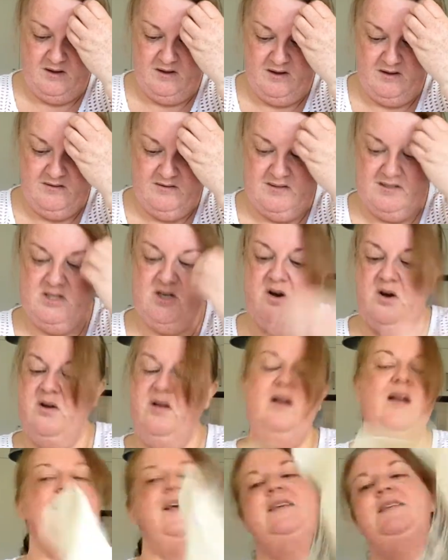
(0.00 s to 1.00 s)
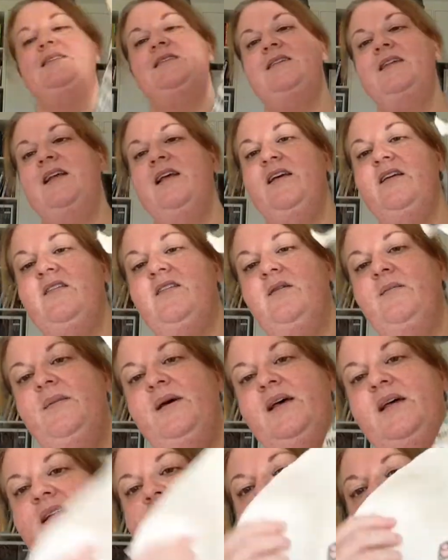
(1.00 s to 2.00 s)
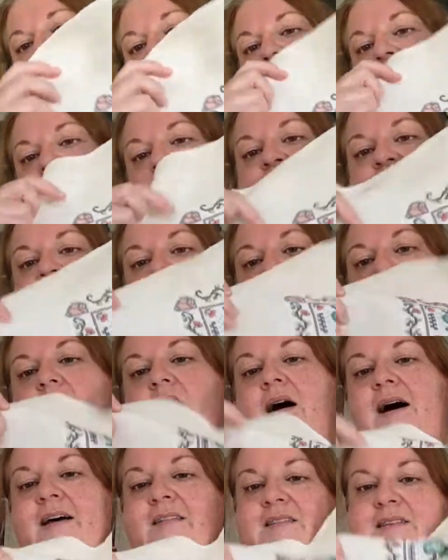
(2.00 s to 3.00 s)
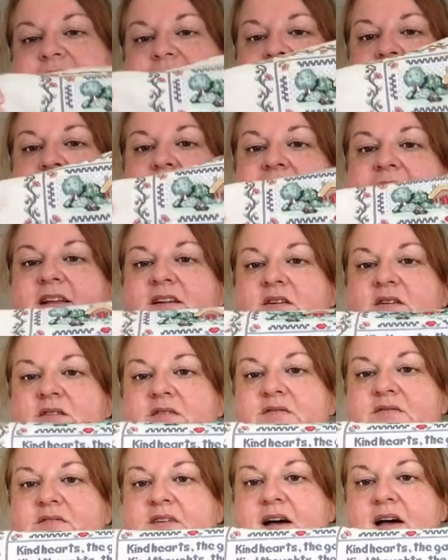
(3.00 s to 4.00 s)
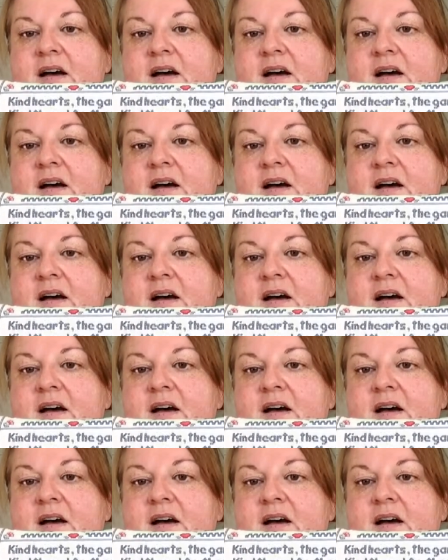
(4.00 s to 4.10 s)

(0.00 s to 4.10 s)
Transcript: I could totally sneak them in either side of,